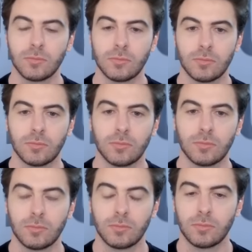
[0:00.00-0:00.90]

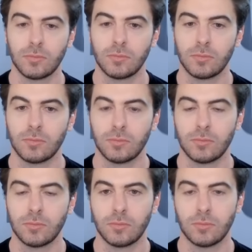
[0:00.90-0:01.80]

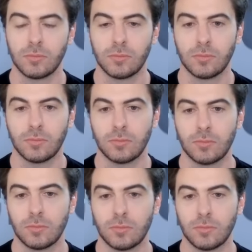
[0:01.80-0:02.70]

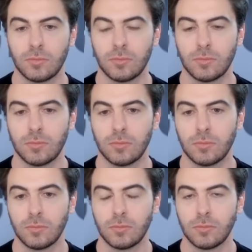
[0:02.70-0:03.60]

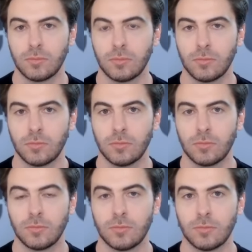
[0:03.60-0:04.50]

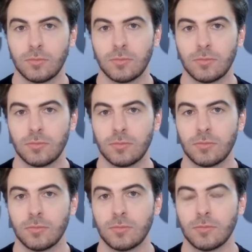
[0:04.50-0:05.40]

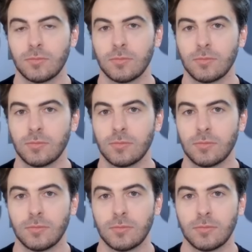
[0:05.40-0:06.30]

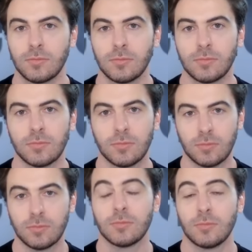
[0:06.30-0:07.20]

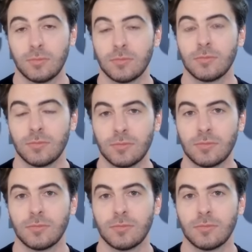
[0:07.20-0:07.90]
No words are spoken by the person on screen.